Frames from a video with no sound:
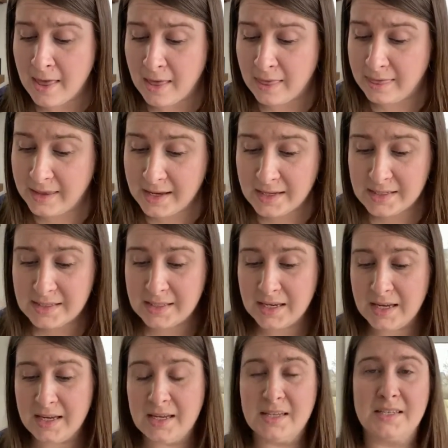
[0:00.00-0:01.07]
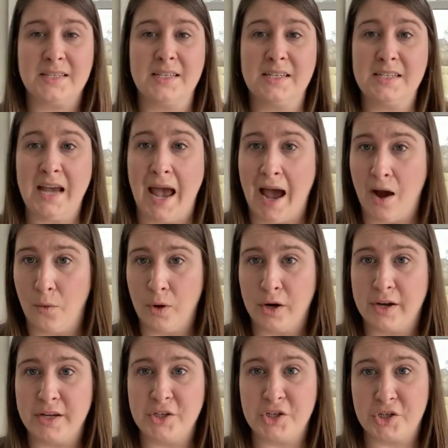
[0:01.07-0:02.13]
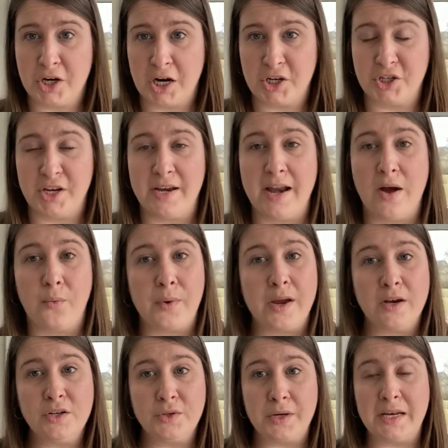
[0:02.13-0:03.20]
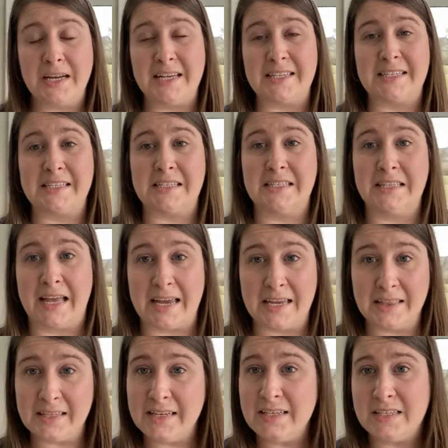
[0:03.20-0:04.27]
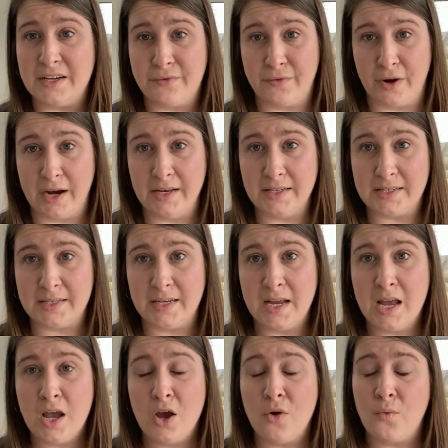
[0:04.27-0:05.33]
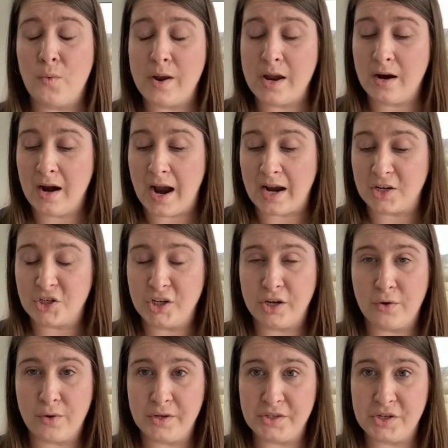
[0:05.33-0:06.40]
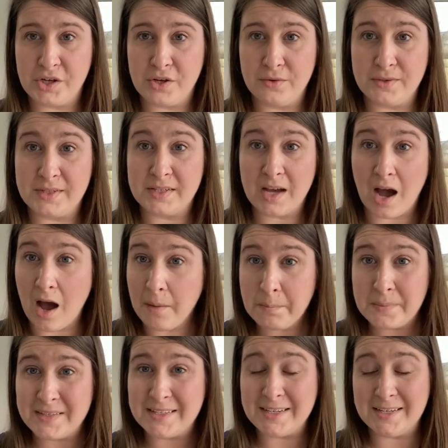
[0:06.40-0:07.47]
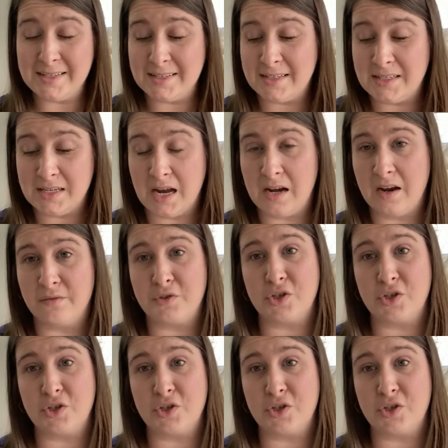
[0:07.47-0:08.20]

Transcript: This is the tower construction. Now we are doing it slightly different. We are actually going to use cups instead of